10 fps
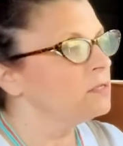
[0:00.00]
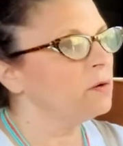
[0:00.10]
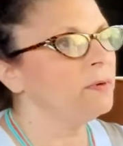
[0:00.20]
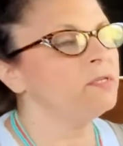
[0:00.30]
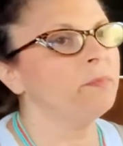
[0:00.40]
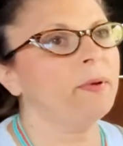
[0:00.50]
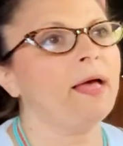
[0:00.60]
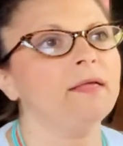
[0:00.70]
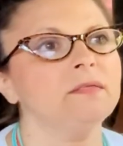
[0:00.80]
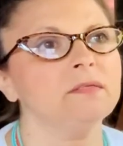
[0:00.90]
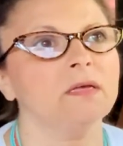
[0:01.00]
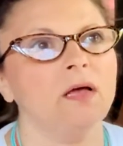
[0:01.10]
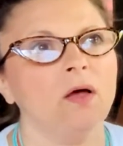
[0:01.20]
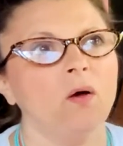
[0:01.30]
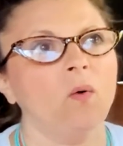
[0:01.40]
So it depends
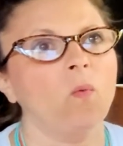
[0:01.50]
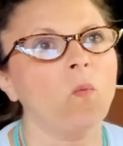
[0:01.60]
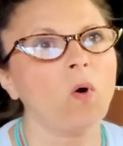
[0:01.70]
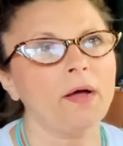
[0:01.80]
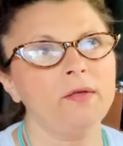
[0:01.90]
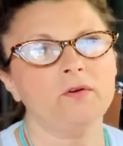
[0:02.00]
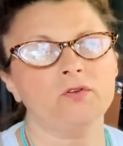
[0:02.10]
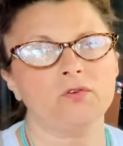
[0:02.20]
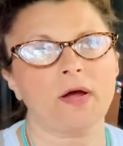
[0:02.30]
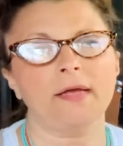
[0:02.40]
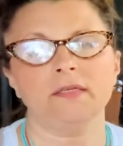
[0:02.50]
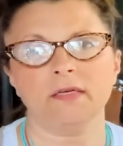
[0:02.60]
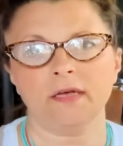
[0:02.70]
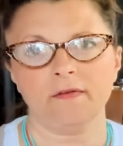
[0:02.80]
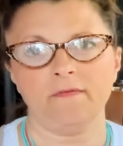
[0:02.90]
what you're trying to
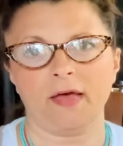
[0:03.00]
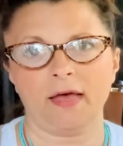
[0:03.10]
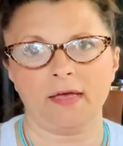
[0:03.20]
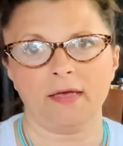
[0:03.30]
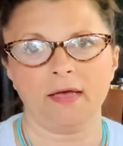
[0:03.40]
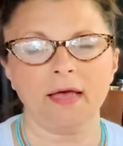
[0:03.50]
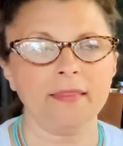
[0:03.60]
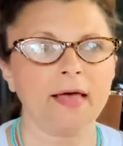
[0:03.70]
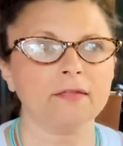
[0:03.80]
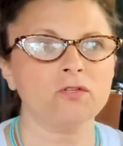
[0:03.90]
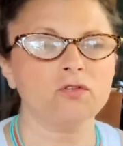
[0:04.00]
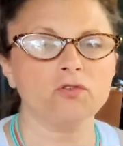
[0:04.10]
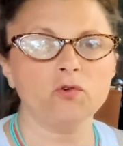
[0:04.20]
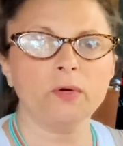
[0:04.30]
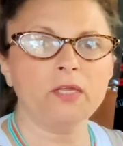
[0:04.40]
convey. And that's
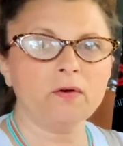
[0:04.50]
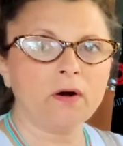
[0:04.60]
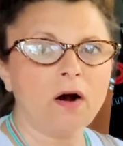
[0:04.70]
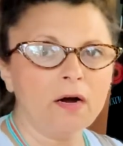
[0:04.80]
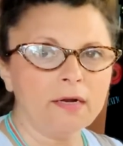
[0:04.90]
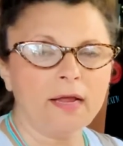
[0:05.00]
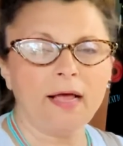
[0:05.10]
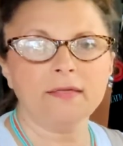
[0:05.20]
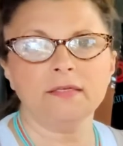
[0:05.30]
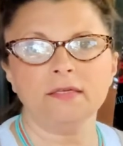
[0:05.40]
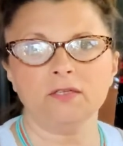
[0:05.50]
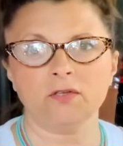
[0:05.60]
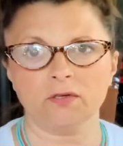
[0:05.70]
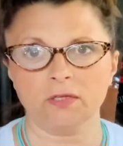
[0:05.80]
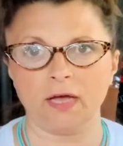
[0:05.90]
true in your art as it is
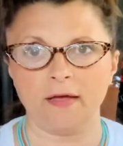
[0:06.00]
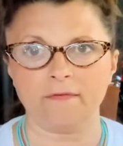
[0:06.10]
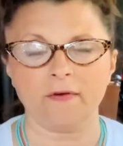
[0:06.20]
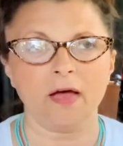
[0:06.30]
in your life.